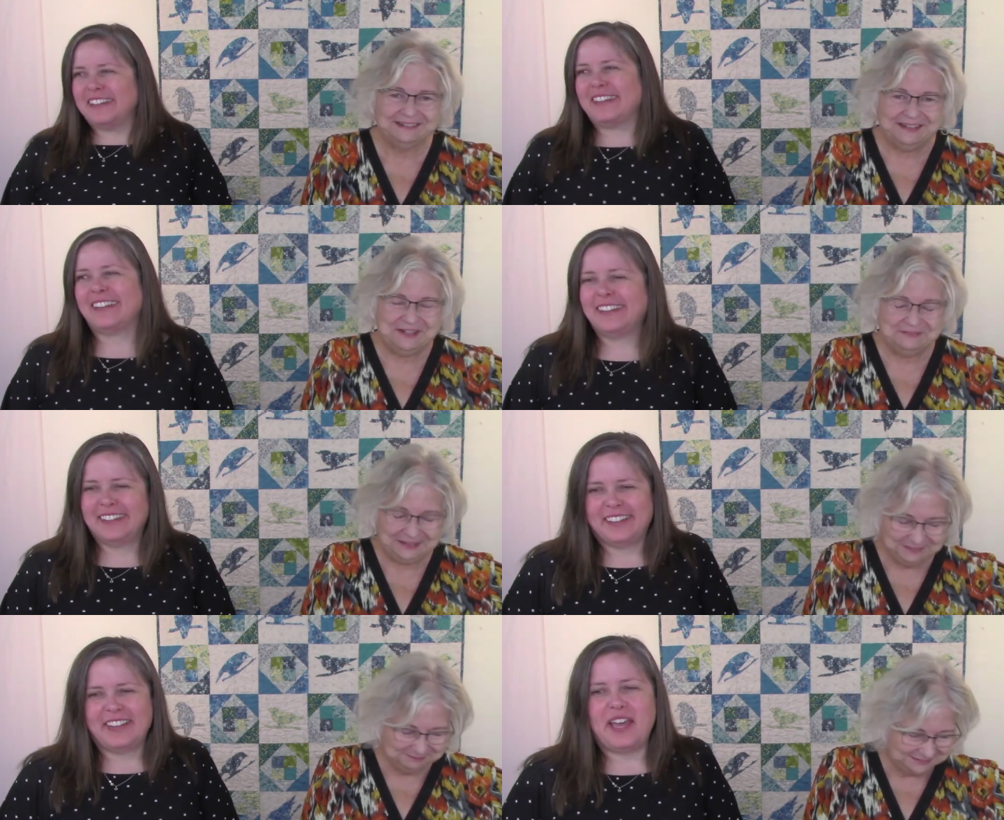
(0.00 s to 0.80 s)

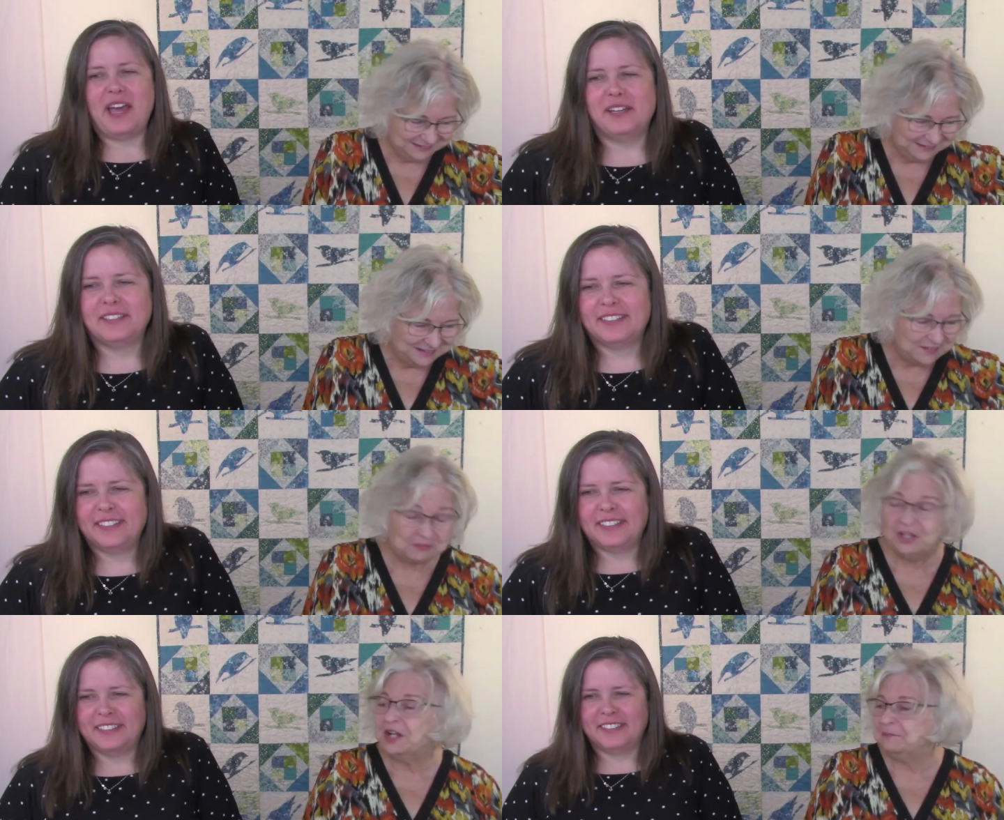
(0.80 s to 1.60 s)
Speaker 1: anyway yeah there were
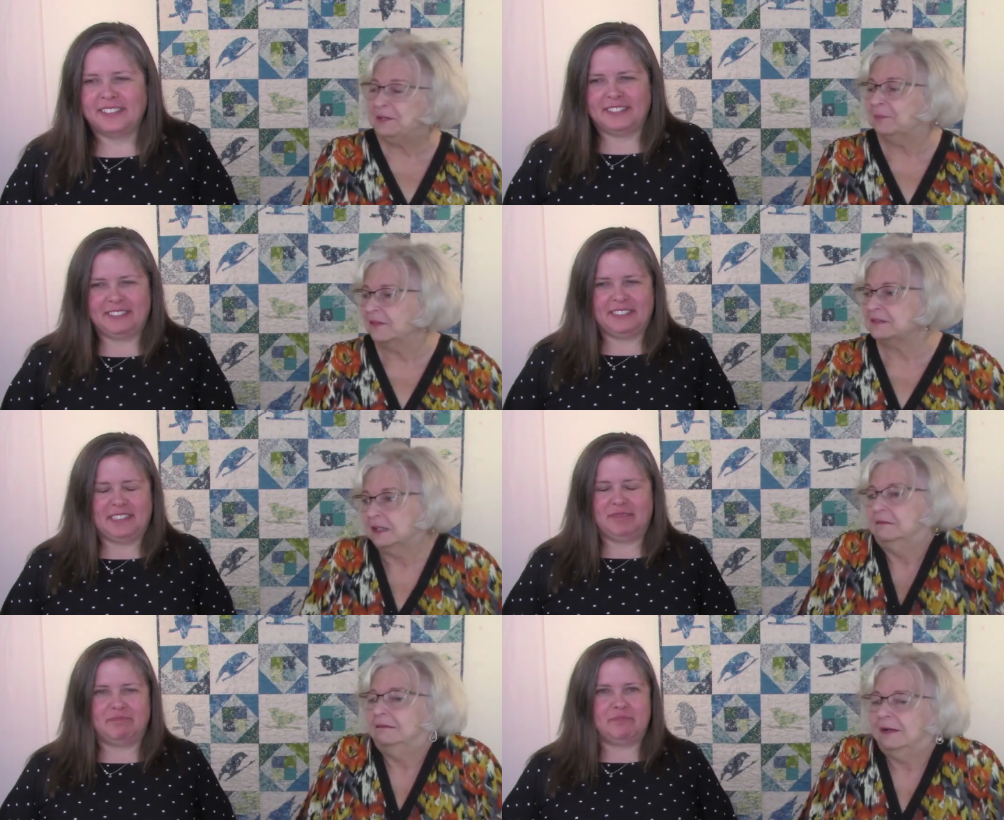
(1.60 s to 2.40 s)
a lot of people that
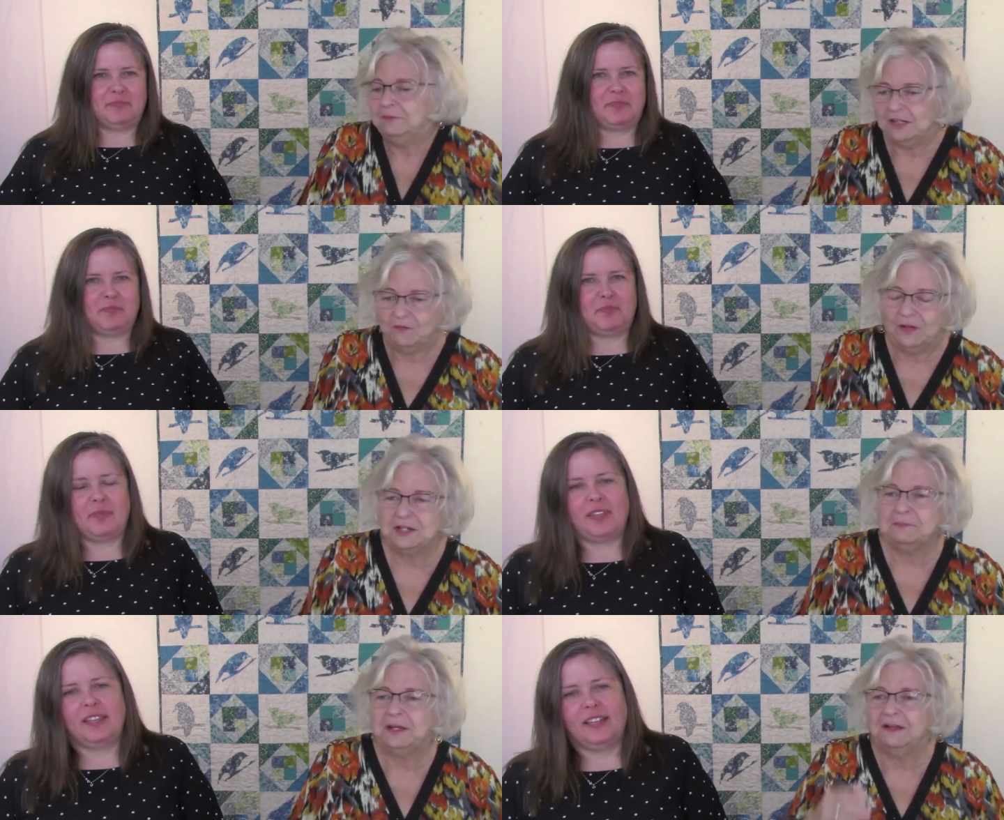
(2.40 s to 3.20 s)
said oh I wouldn't have wanted
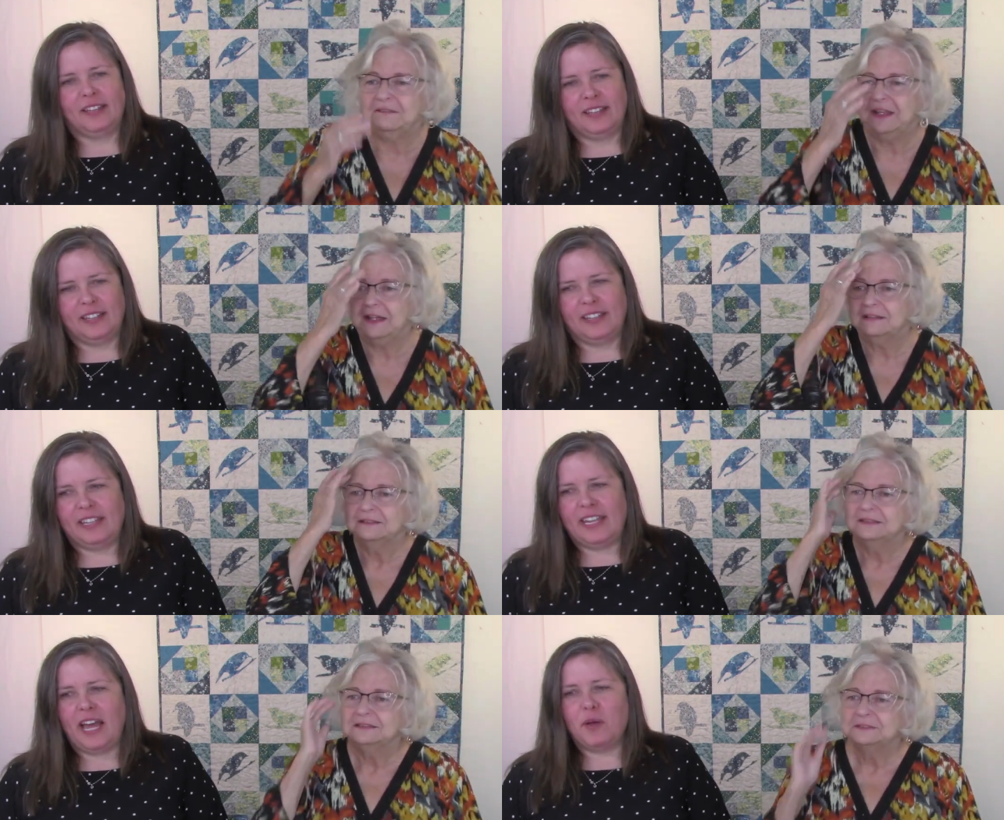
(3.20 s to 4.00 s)
to be on that
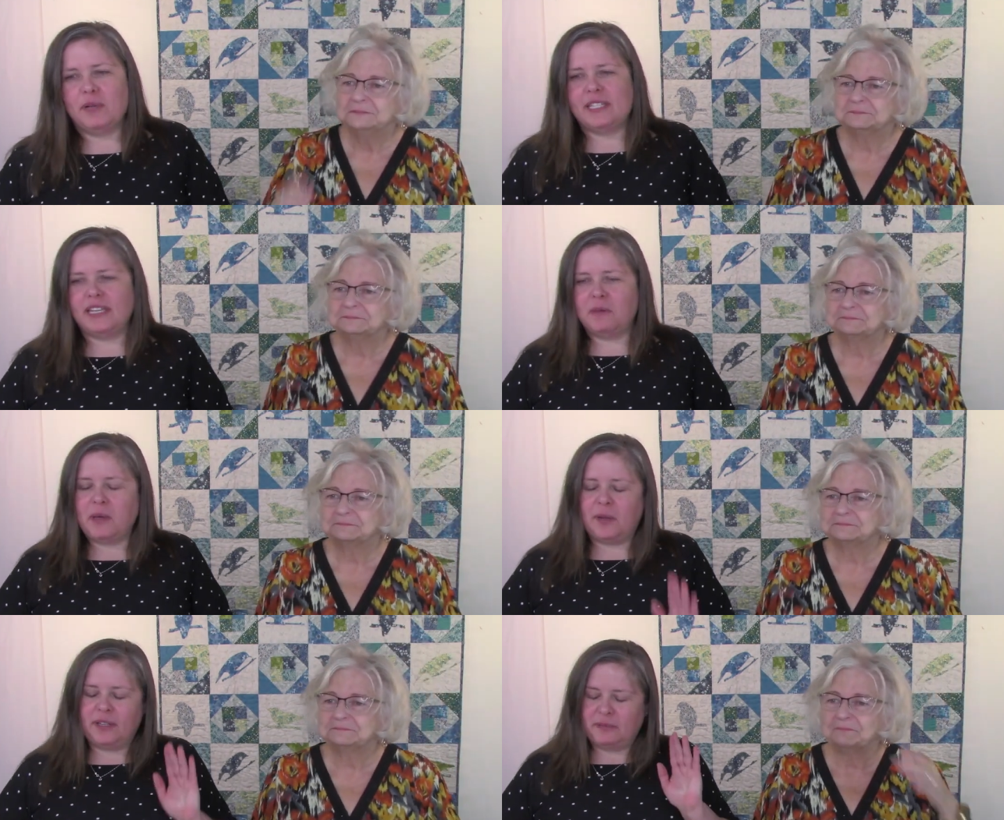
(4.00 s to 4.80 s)
Speaker 2: yeah I always think
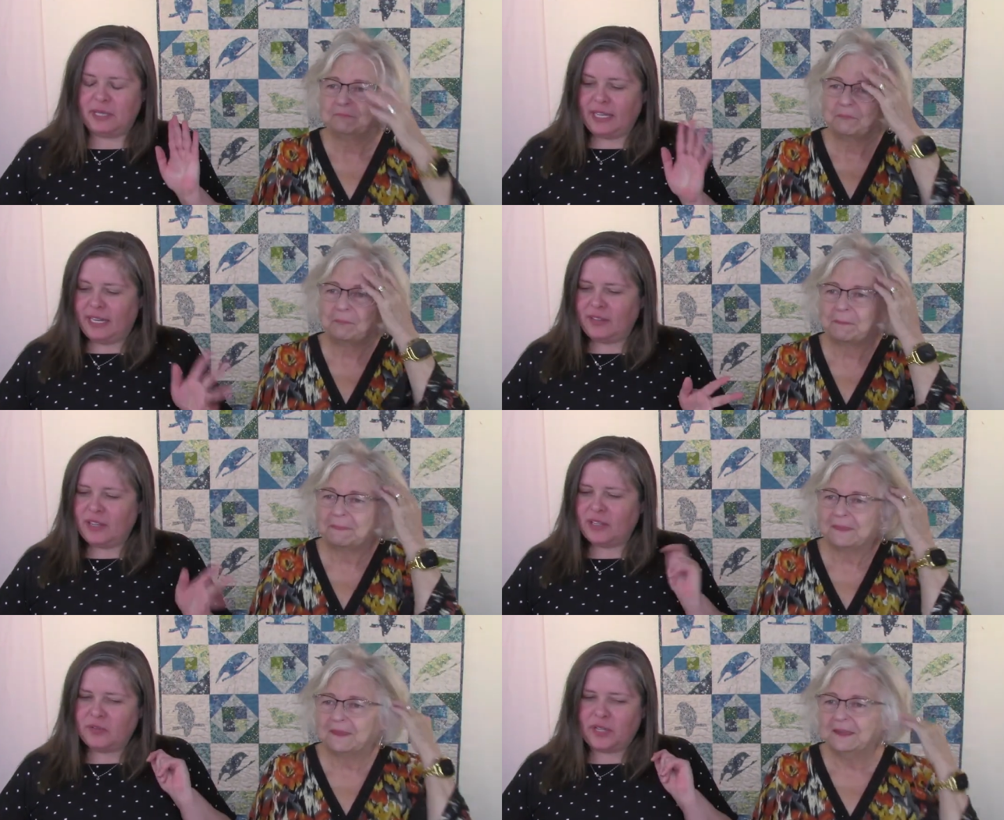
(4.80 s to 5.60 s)
about it when I get in the
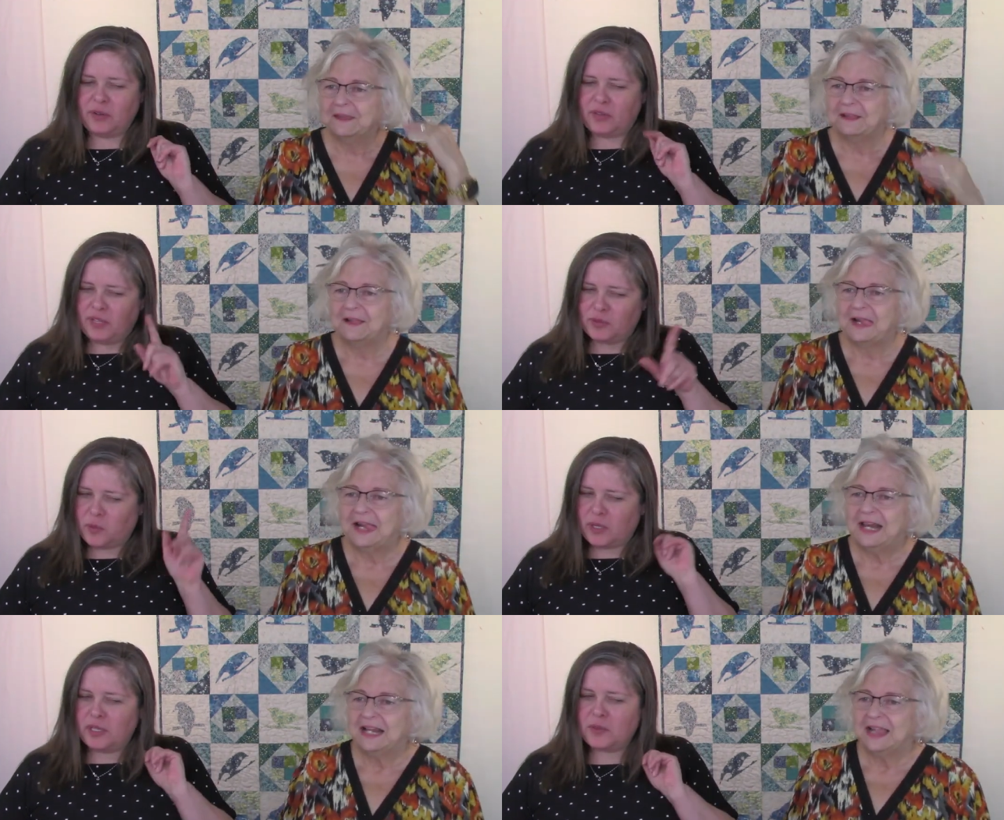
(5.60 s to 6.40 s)
elevator and that
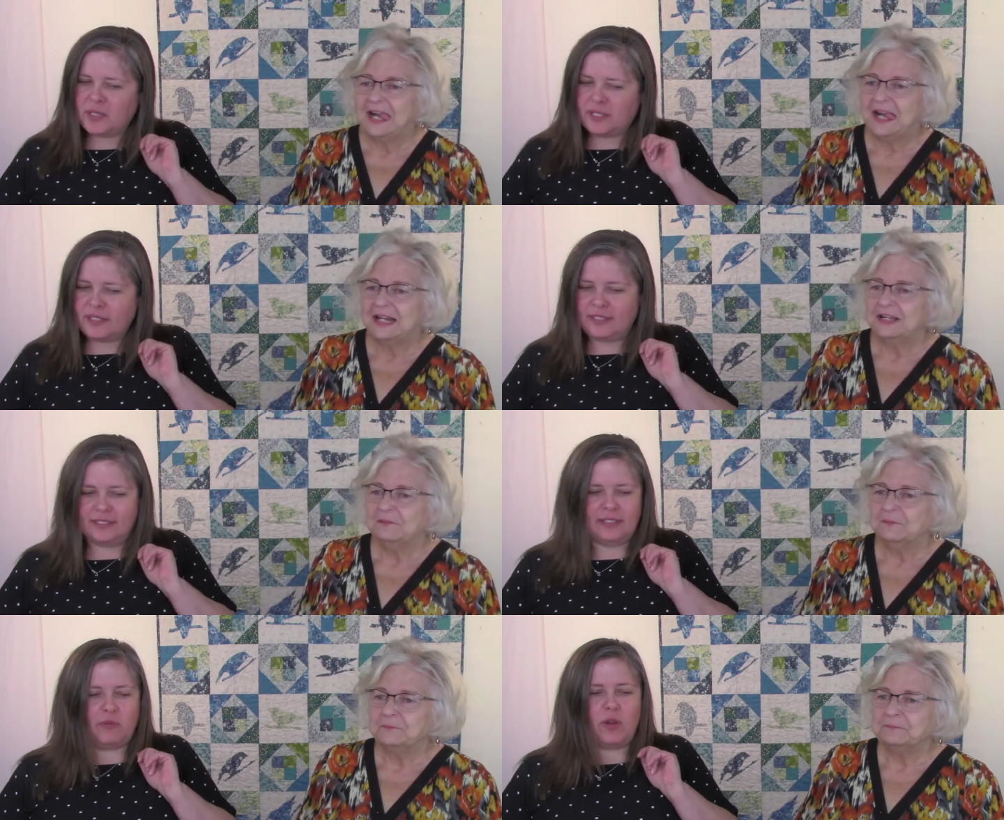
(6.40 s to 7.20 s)
door closes
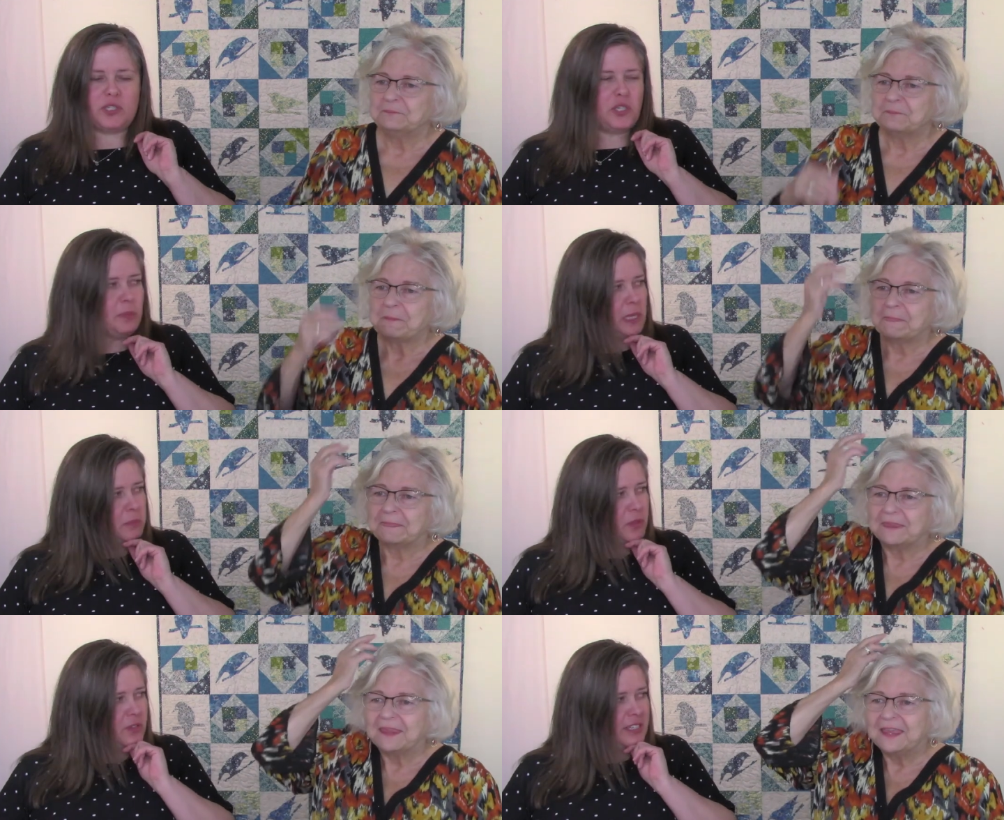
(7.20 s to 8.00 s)
I've watched too many
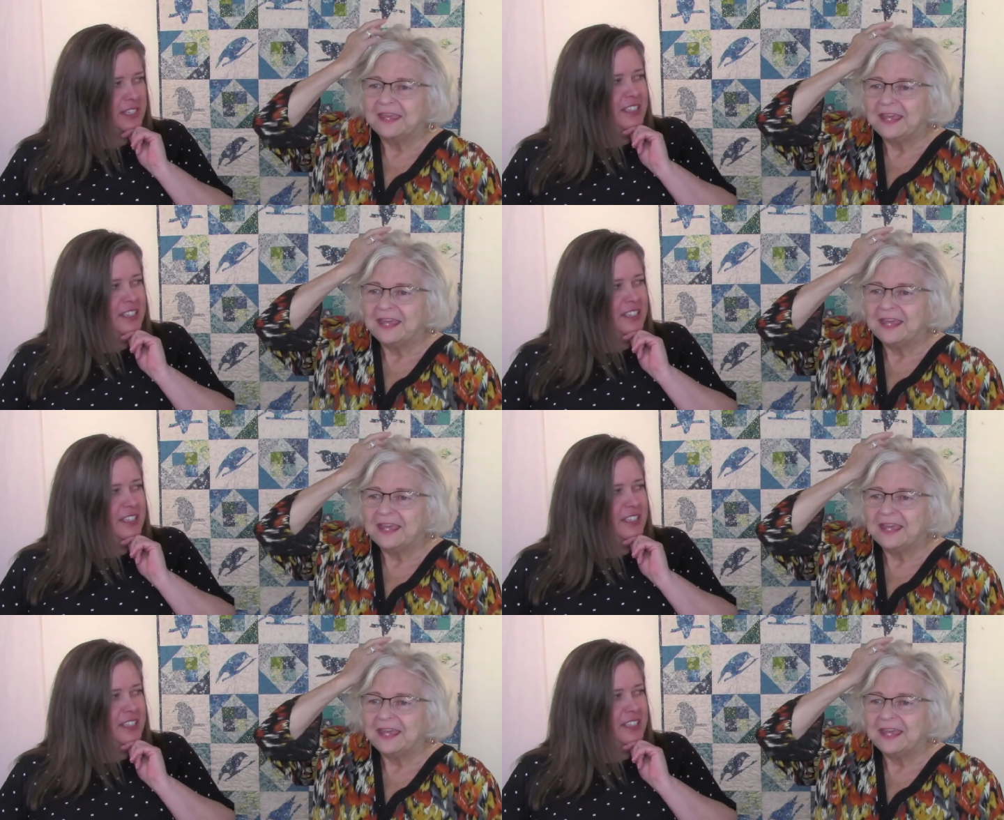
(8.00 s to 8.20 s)
movies